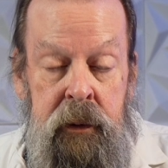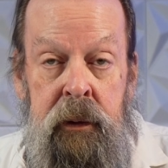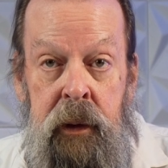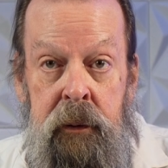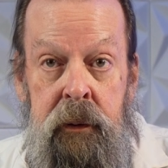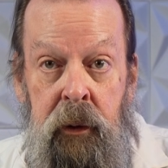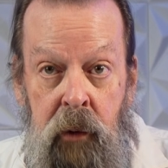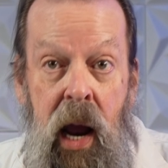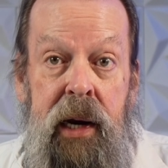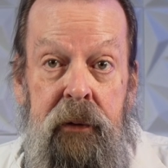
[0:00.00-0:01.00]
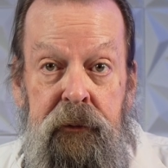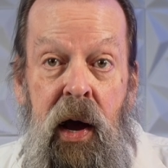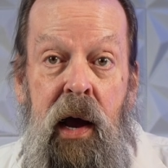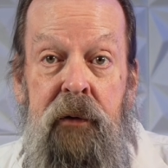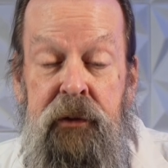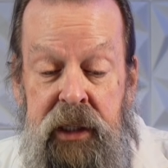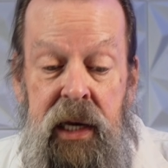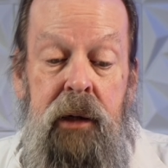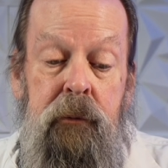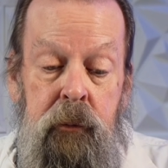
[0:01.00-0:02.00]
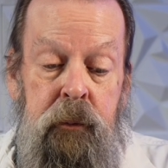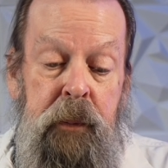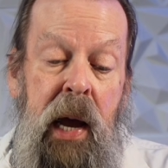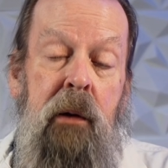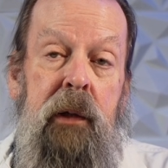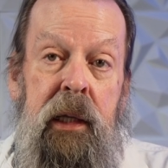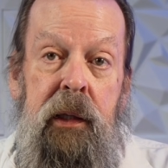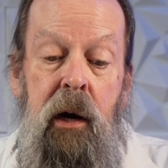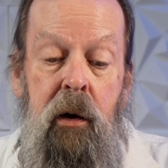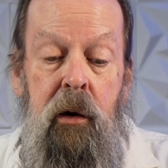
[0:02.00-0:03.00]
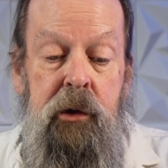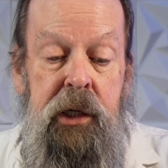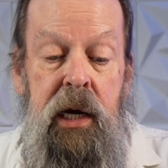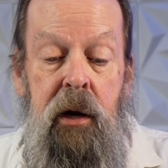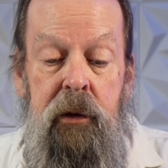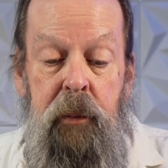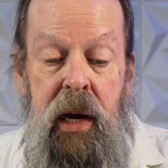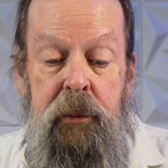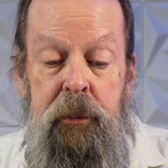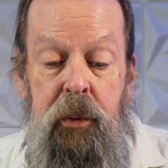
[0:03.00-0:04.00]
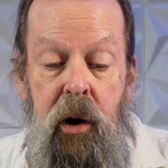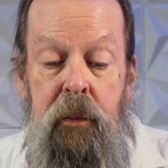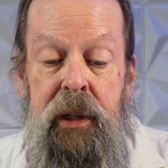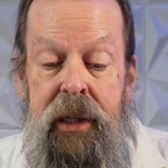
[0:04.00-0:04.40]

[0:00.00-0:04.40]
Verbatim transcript: The, the Rocket 5 did mount in the ROG on the MacBook Pro, but